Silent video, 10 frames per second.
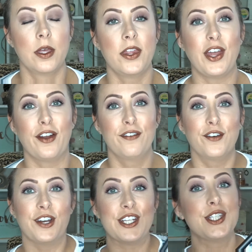The
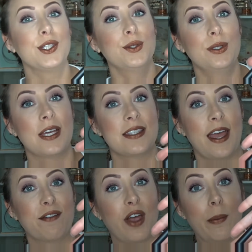R42 does
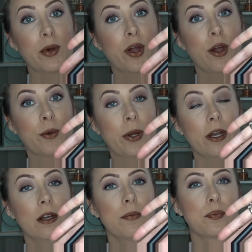have copper
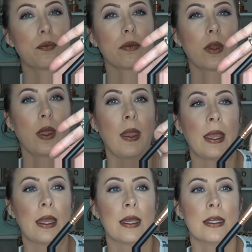hardware
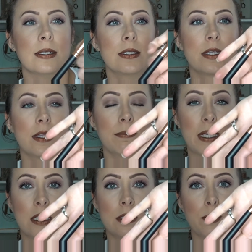and the
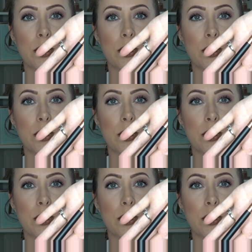mixed